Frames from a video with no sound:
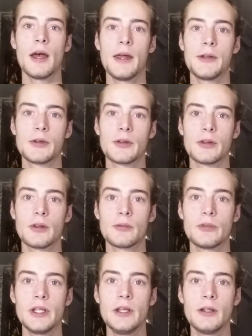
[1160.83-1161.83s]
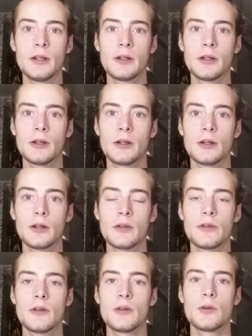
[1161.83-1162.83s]
And reading,
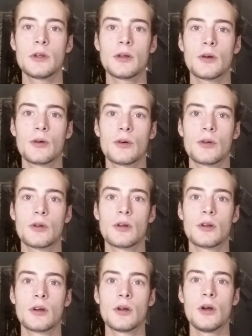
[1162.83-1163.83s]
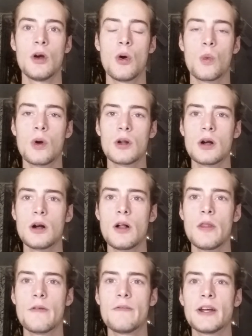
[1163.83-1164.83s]
continuing on. What
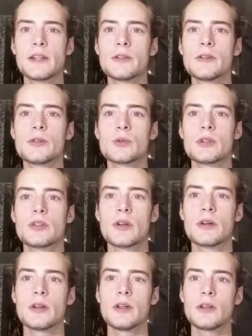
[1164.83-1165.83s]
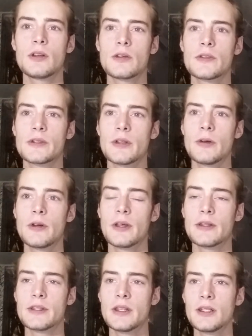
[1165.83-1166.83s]
are the factors which are not considered
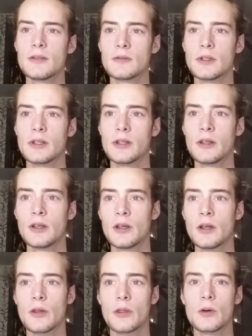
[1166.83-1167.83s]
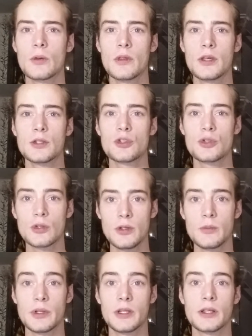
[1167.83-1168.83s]
attentively, though they
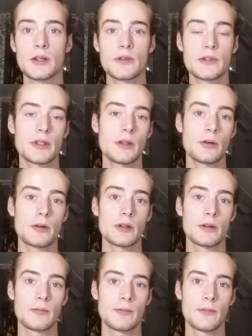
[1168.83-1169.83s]
should be considered?